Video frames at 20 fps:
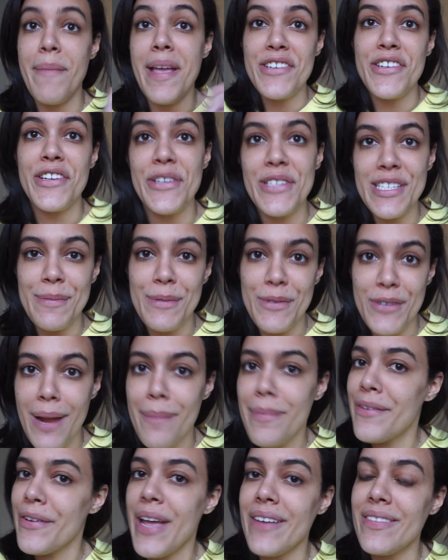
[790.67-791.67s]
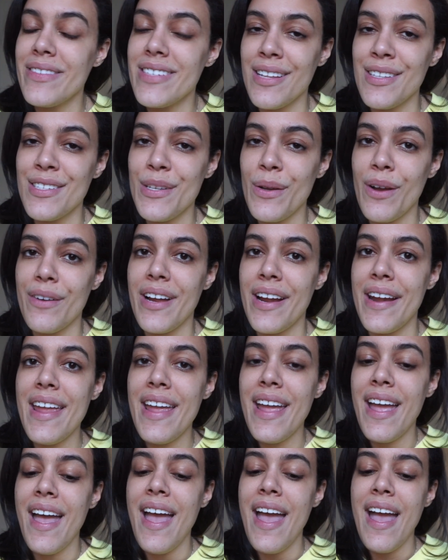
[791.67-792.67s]
sure you subscribe if you haven't done so
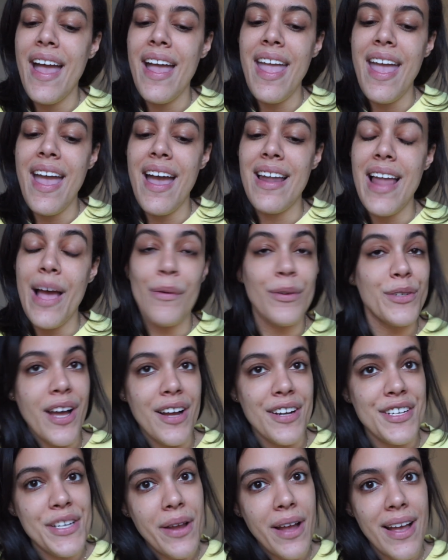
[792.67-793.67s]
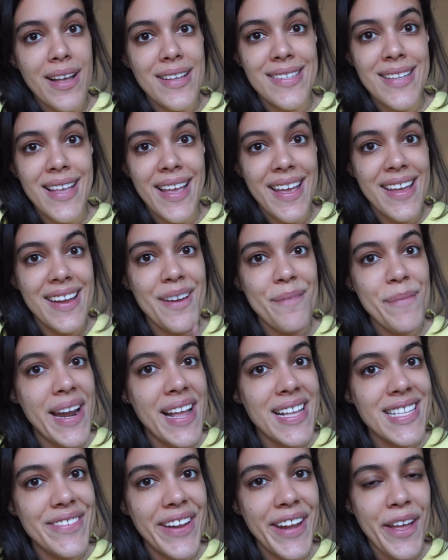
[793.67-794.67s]
already. And I will talk to you guys in my
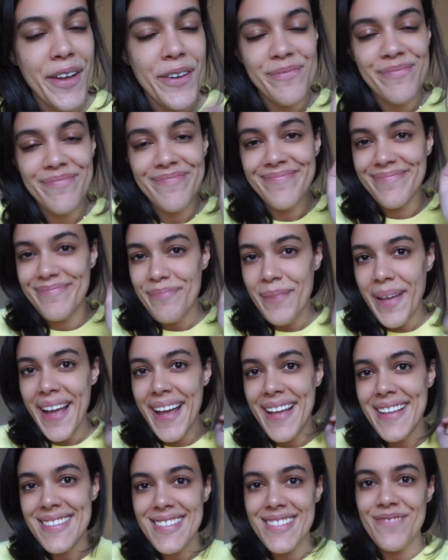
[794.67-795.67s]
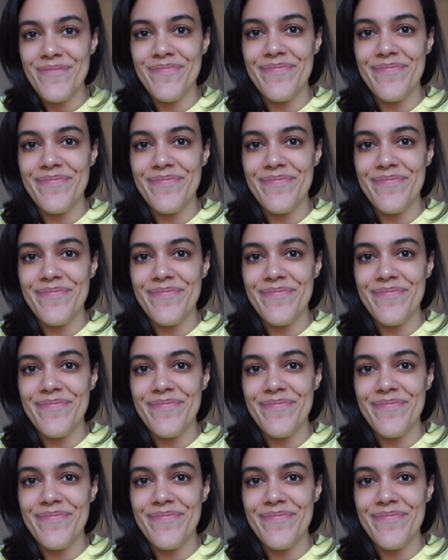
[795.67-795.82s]
next video. Bye, guys.